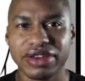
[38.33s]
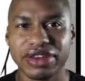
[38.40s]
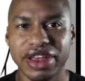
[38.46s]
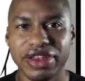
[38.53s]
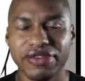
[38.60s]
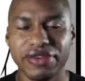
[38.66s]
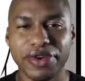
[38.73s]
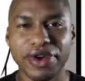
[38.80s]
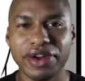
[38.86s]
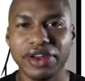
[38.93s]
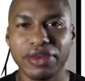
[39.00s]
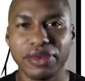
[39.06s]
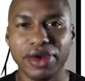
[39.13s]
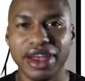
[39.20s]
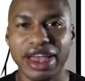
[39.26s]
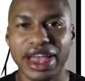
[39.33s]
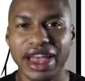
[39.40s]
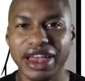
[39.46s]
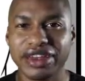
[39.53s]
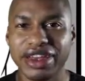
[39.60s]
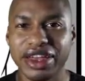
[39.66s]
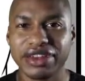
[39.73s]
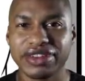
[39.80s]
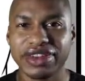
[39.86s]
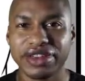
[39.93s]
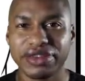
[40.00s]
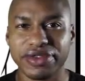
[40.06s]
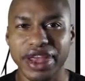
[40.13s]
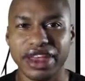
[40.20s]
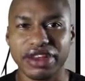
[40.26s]
Therefore, we add and
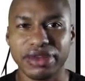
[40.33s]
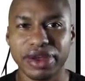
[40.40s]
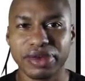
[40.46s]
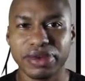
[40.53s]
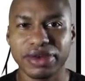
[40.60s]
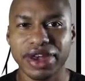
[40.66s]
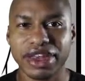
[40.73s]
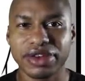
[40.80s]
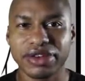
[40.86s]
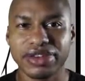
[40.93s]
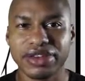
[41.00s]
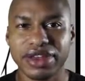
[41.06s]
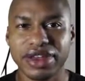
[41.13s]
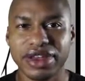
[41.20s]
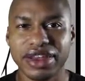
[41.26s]
subtract numerators,